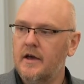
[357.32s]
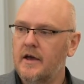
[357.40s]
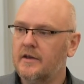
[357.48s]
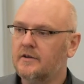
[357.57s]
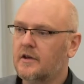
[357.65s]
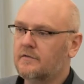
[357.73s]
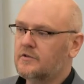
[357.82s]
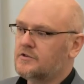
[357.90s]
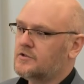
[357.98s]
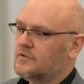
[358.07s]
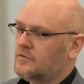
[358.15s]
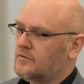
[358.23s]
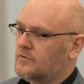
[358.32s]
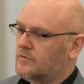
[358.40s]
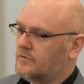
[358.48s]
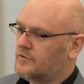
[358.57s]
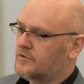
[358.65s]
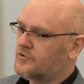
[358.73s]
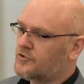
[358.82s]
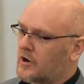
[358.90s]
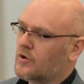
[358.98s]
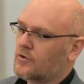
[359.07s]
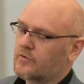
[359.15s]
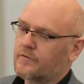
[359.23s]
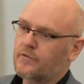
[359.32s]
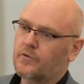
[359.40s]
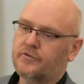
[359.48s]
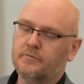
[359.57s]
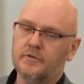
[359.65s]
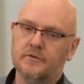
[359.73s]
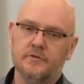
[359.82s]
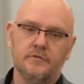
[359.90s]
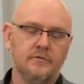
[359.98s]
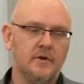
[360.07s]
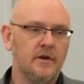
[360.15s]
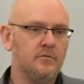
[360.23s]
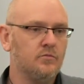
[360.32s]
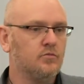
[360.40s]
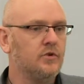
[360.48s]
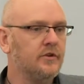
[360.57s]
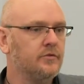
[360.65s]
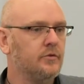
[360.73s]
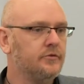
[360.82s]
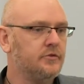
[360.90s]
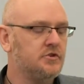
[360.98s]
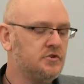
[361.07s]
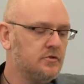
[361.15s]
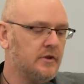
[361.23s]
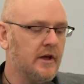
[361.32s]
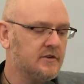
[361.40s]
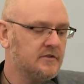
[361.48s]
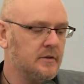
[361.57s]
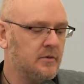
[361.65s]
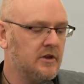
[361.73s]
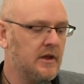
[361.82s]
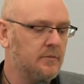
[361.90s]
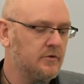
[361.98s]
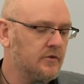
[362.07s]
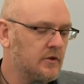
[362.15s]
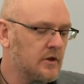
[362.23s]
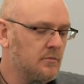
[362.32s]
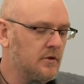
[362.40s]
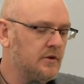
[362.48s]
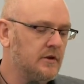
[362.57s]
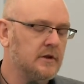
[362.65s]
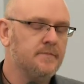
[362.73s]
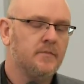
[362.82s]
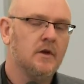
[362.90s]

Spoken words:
and given to drug law enforcement. And resources should actually be kept in the community.